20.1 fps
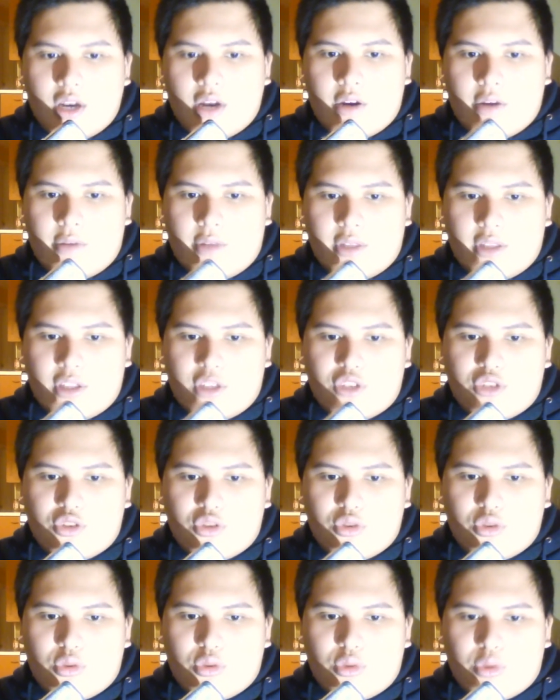revealing the
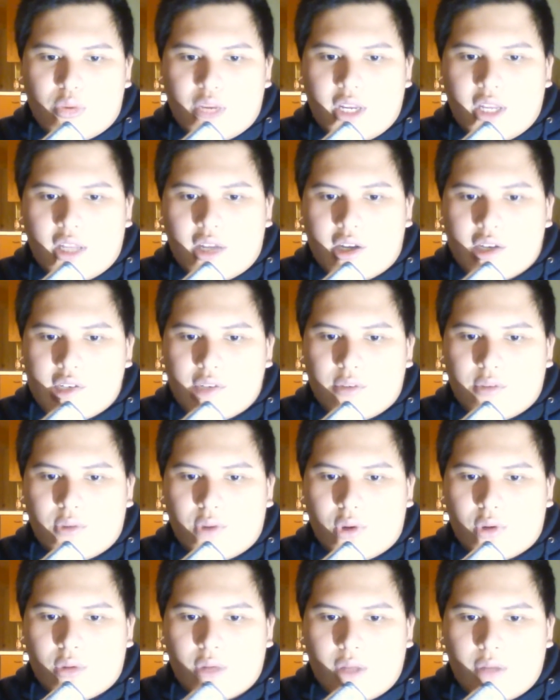3 large
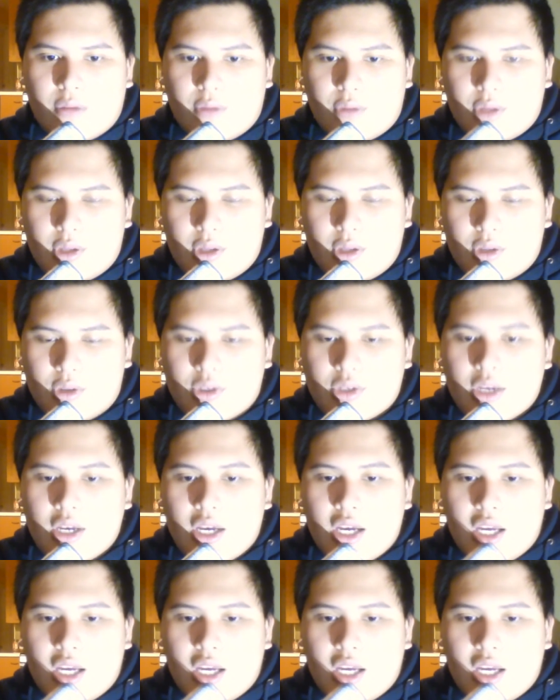floor-length windows.